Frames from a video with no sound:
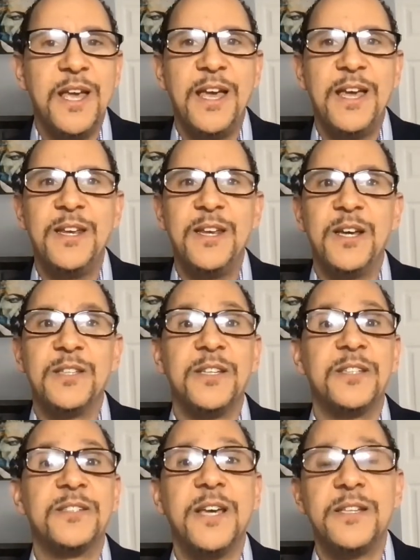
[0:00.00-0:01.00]
and
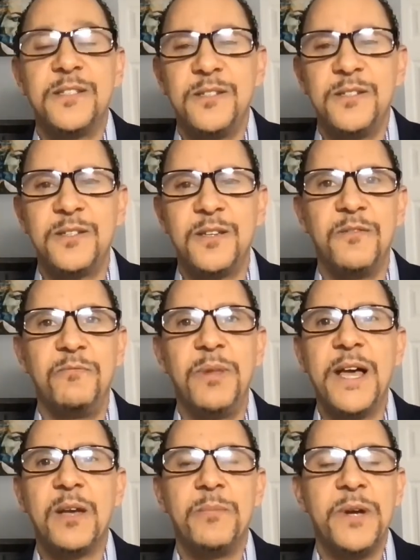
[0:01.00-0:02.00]
successes of
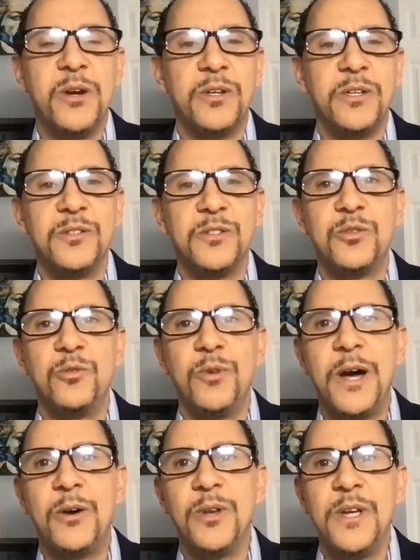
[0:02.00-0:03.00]
Black Americans
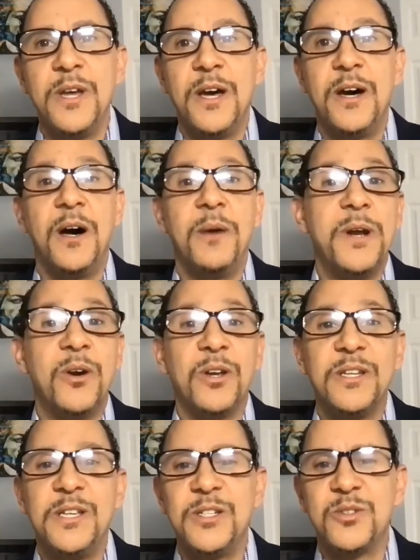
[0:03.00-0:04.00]
throughout
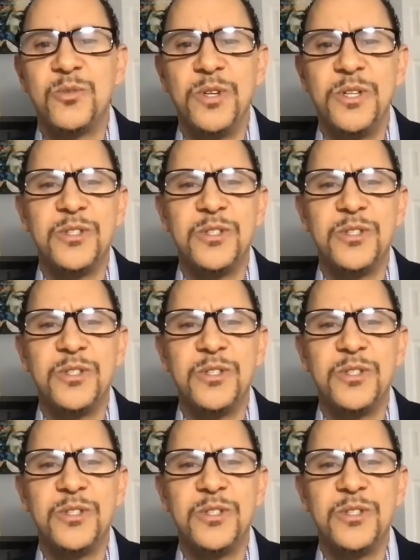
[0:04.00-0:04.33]
American history.